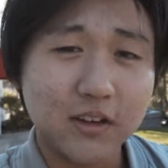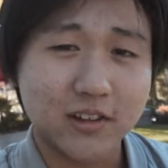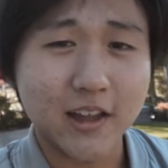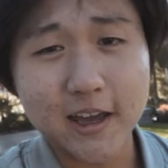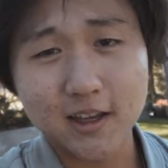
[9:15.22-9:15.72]
leave a
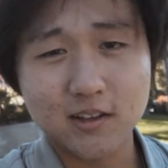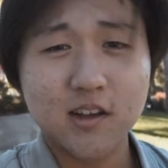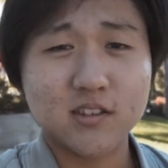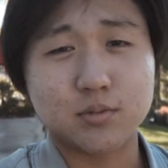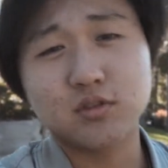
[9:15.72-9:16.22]
like,
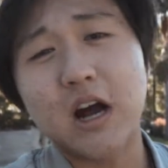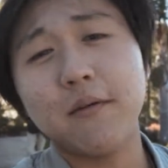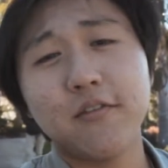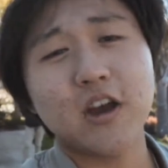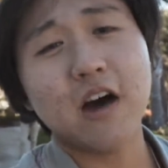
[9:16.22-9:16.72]

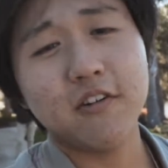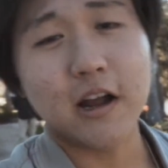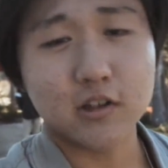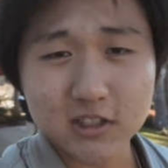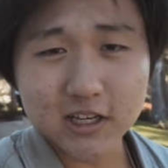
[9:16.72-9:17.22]
subscribe if you haven't, and
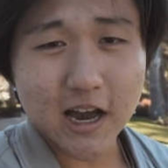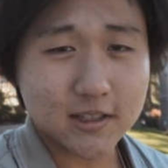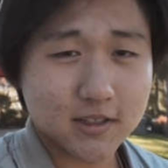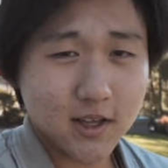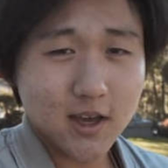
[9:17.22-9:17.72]
I'll see you
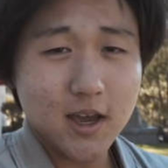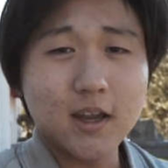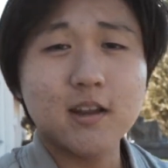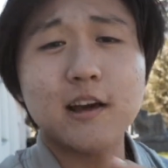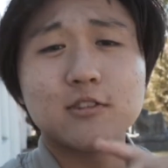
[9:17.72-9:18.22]
guys
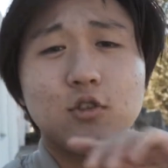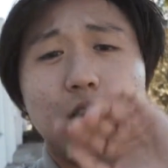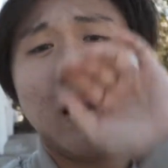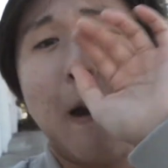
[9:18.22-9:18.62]
in the next one.